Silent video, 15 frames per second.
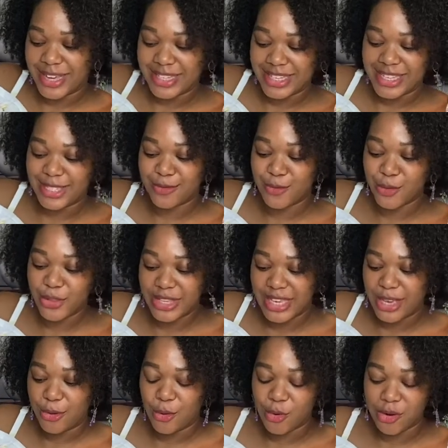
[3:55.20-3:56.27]
is fully
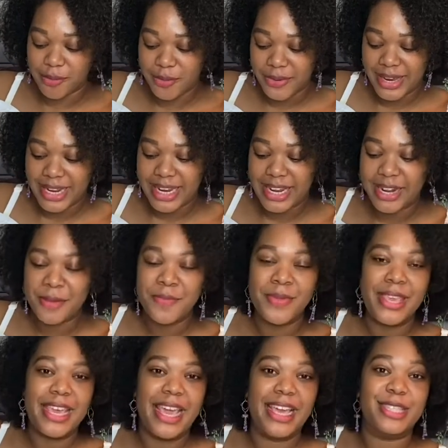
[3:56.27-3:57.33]
incorporated,
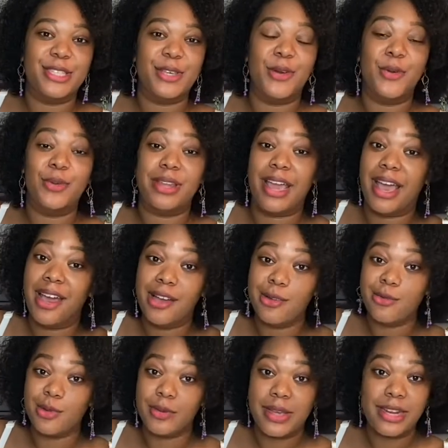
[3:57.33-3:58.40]
and so now we're
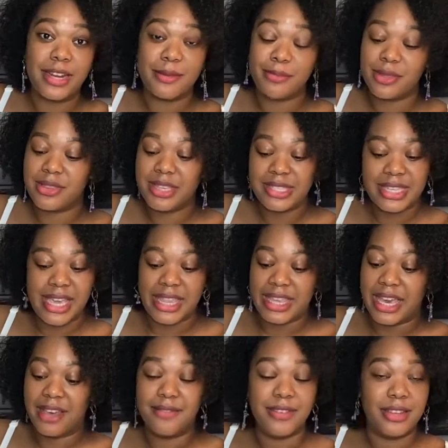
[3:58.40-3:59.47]
ready to put this thing in the
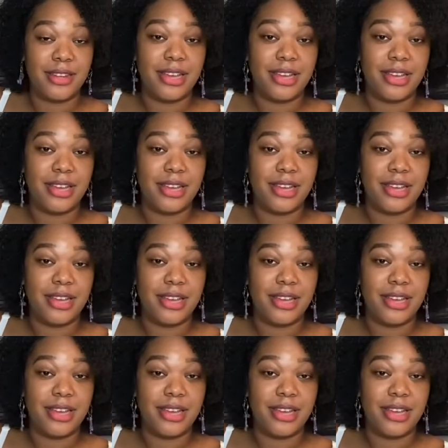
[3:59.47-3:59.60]
oven.